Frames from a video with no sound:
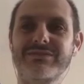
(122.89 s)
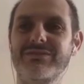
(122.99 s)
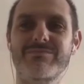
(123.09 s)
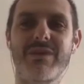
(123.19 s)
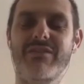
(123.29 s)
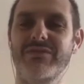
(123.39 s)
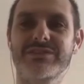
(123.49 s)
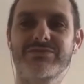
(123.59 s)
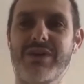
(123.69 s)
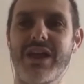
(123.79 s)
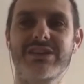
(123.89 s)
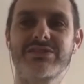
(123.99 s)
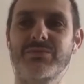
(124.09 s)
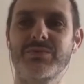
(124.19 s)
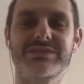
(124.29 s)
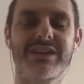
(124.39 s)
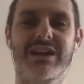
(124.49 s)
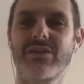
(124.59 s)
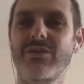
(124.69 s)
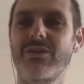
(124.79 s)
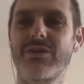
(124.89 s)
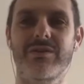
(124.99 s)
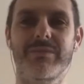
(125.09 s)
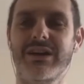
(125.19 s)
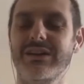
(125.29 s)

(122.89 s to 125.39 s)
my first reaction was like, oh my